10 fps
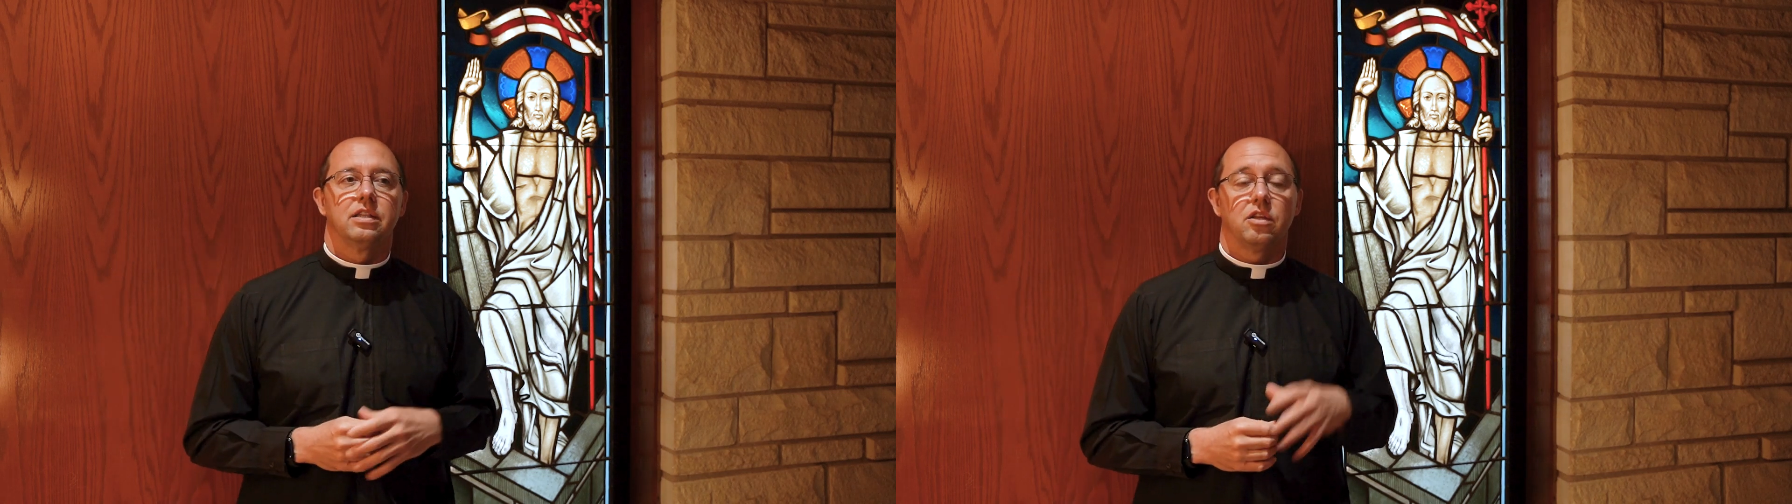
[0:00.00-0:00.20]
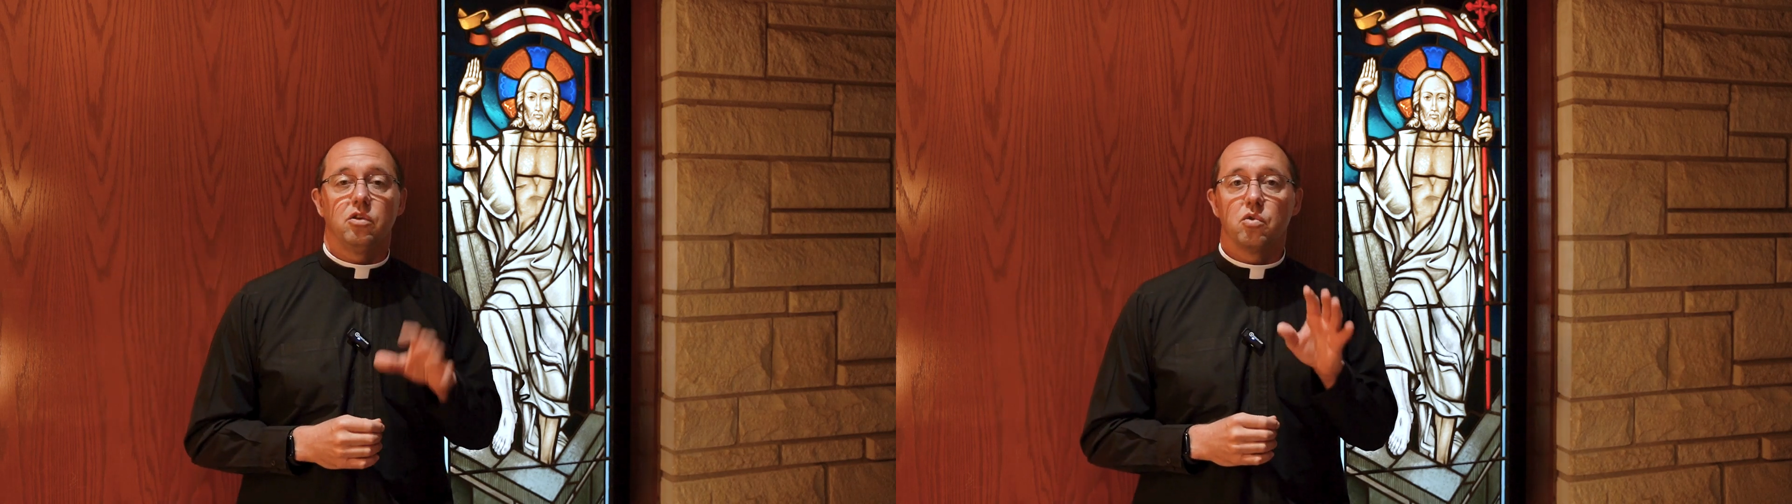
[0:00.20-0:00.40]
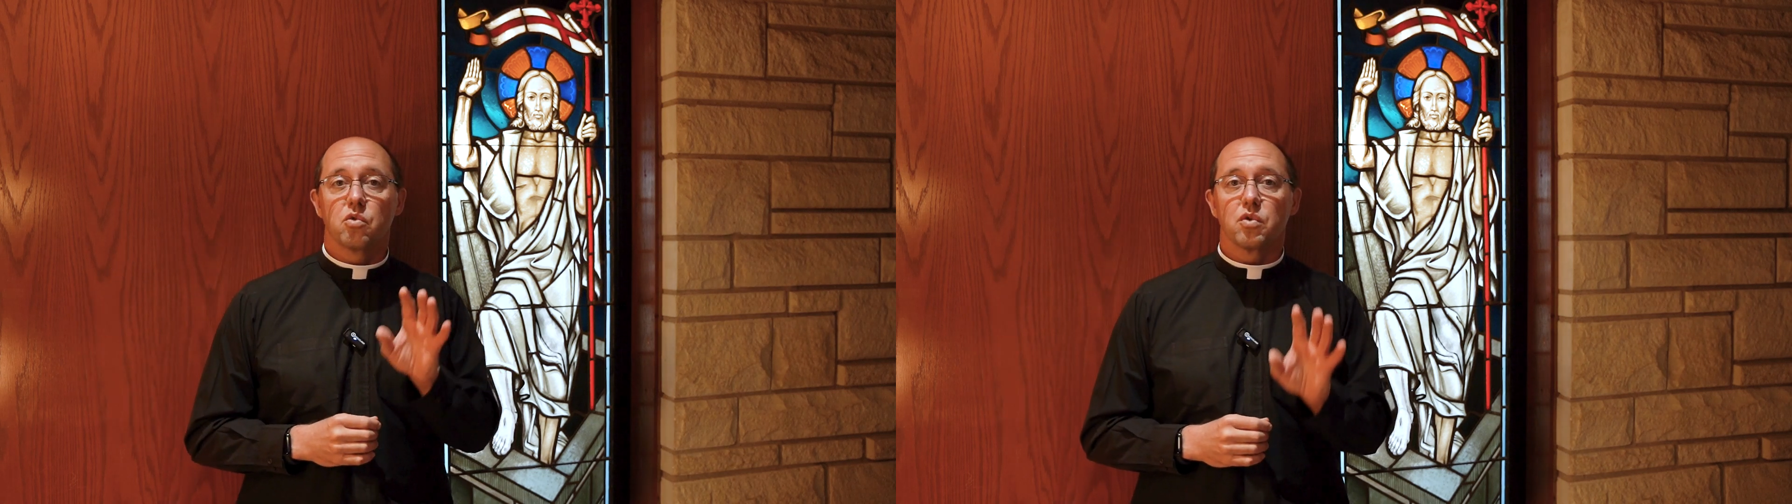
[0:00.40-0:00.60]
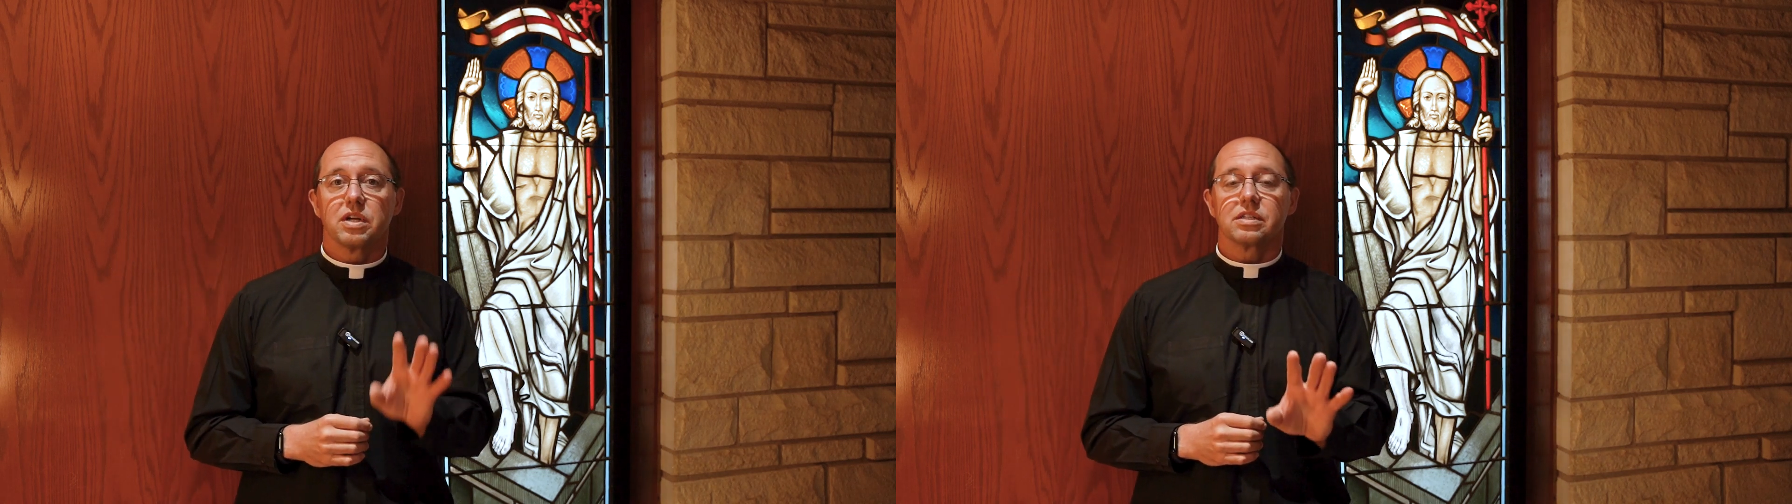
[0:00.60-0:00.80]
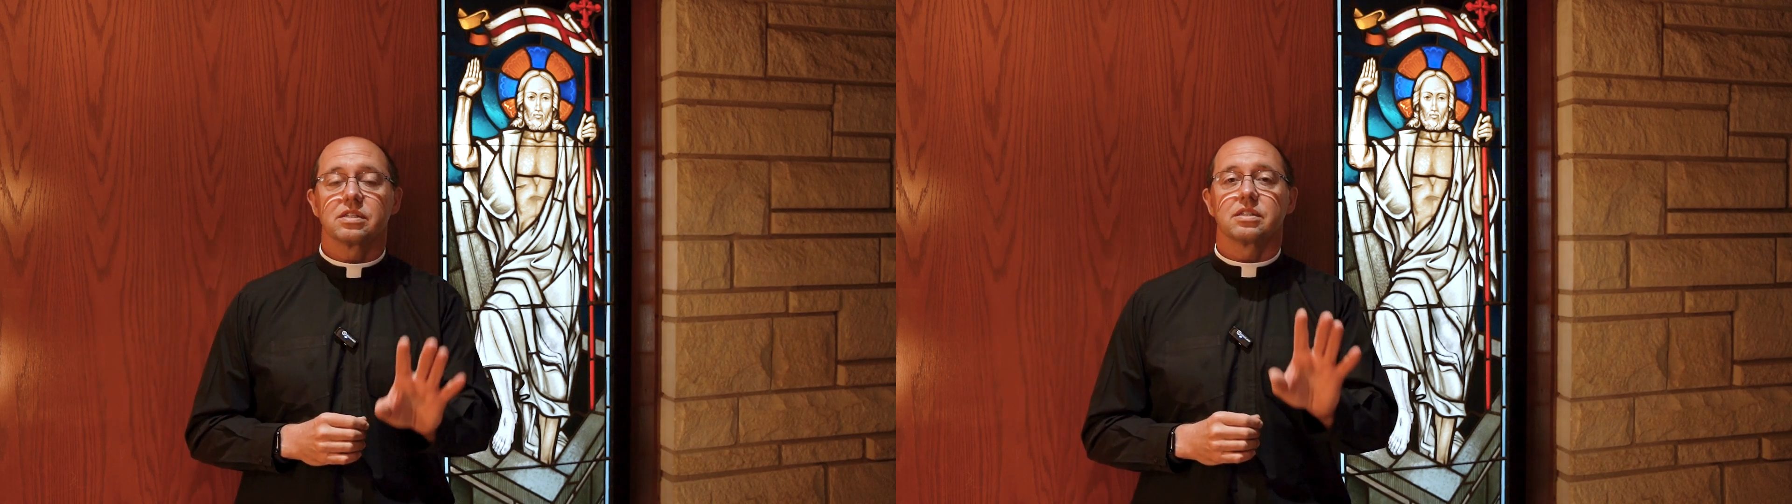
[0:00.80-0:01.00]
the
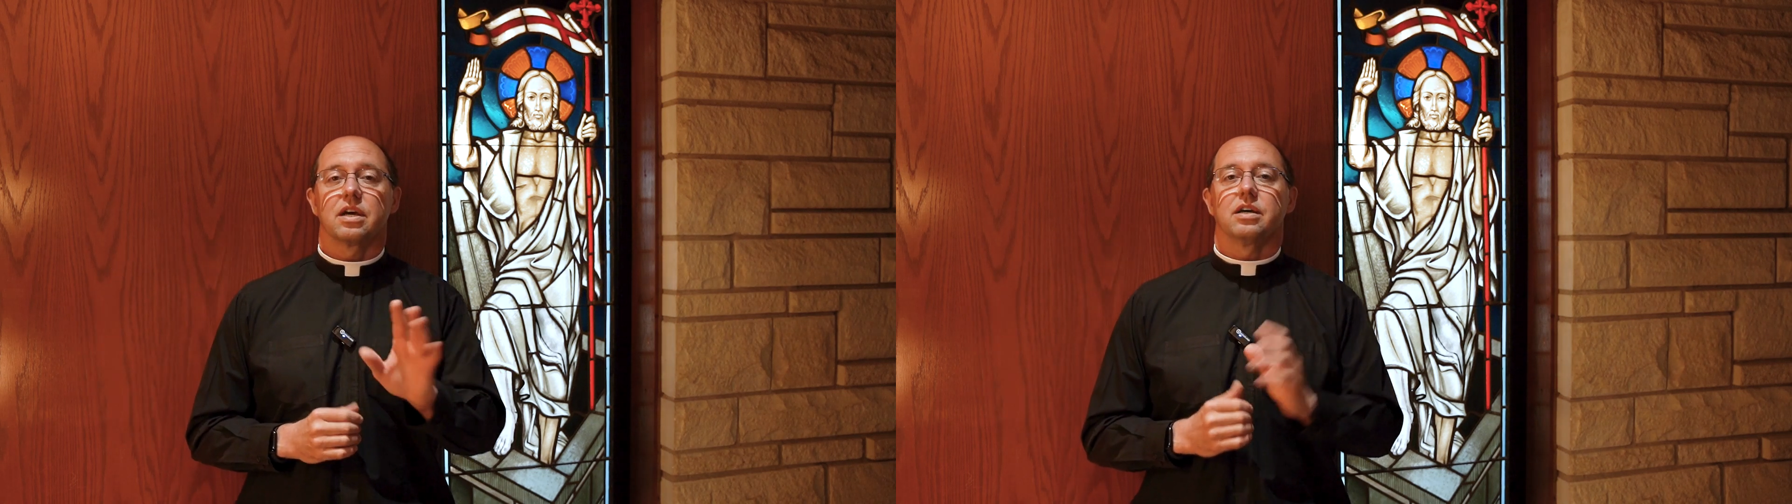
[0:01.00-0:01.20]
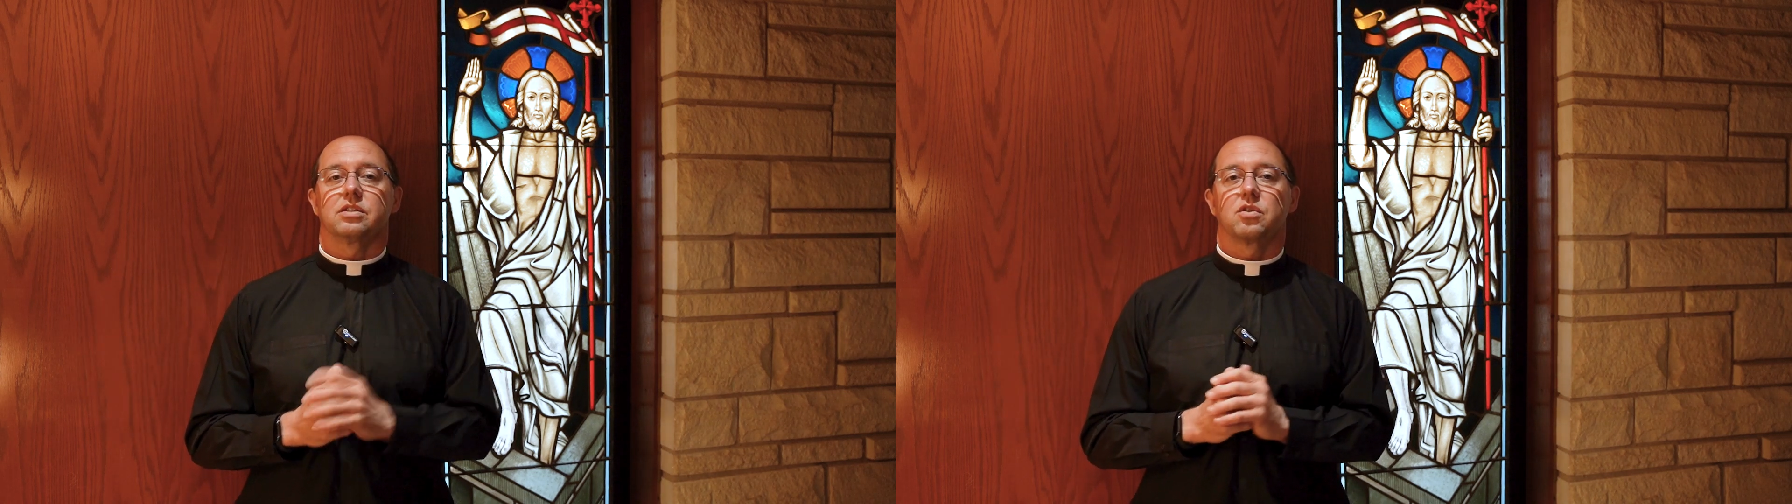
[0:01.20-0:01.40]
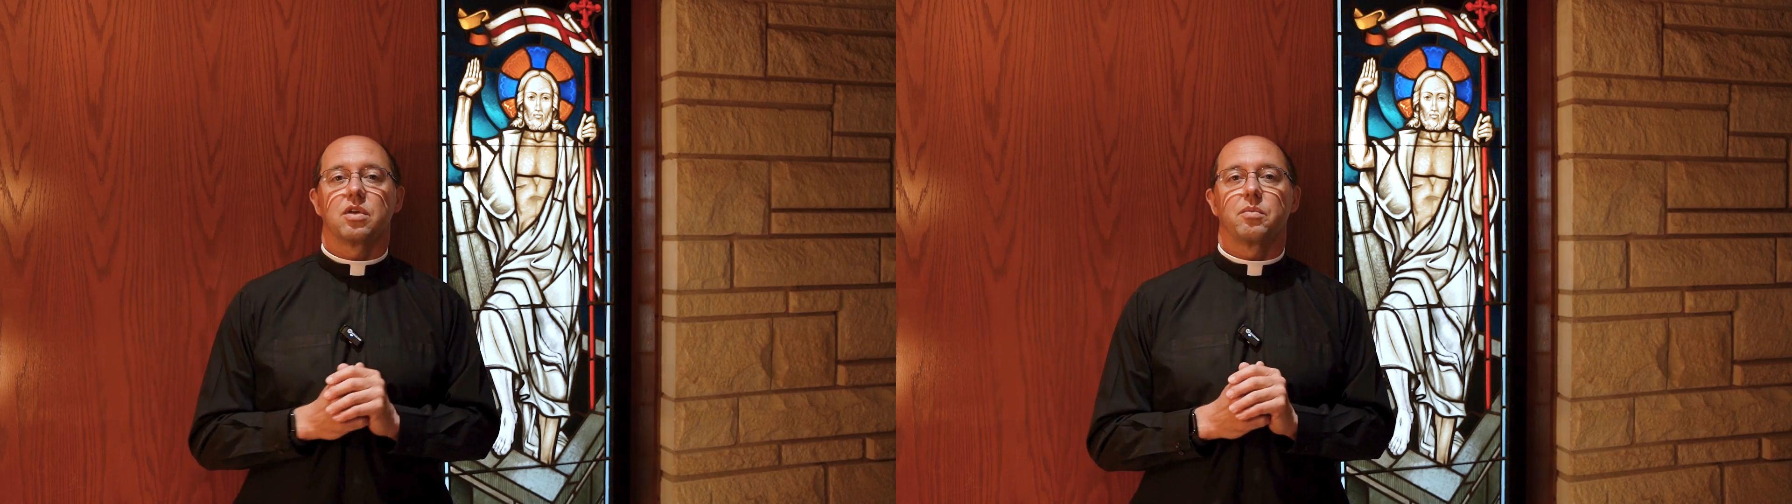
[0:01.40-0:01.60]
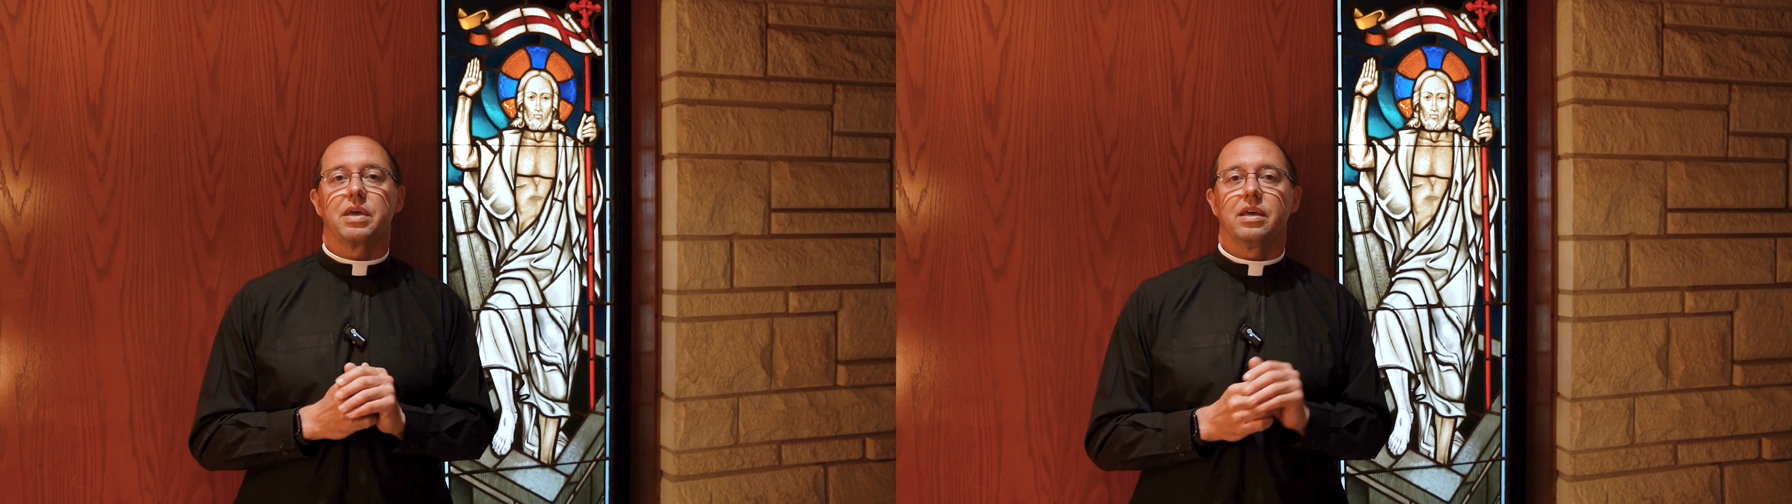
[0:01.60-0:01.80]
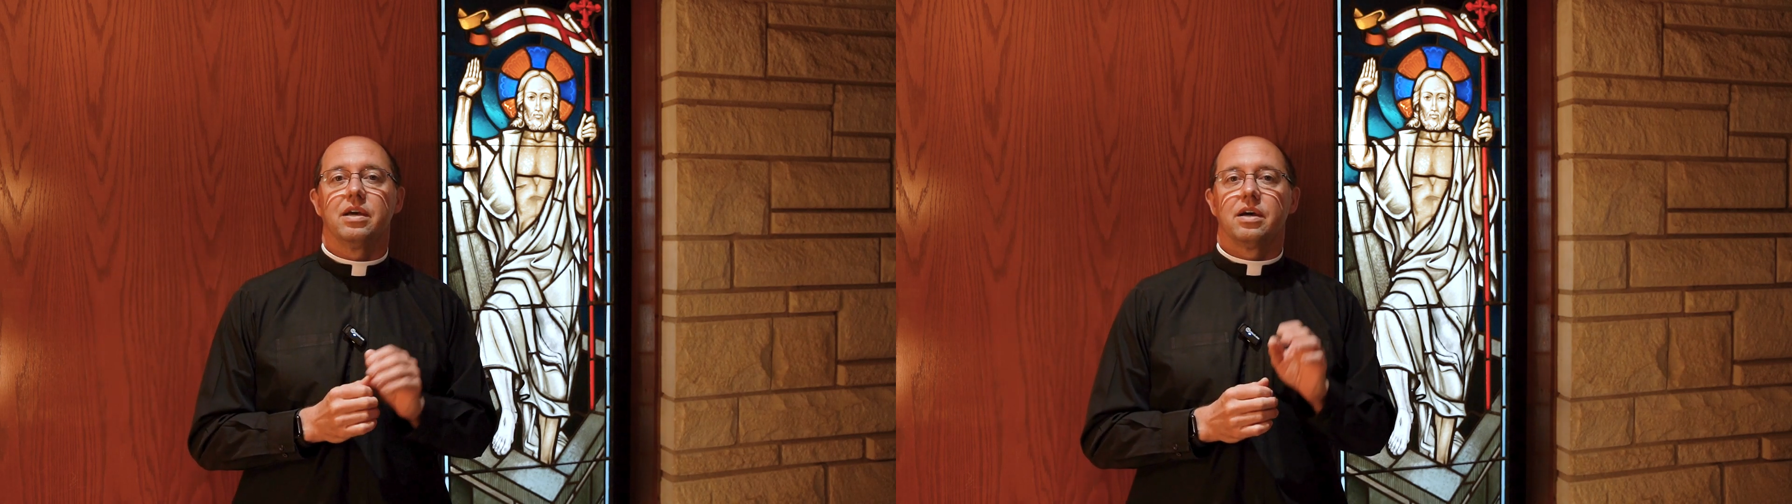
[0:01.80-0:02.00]
Eucharist, so that we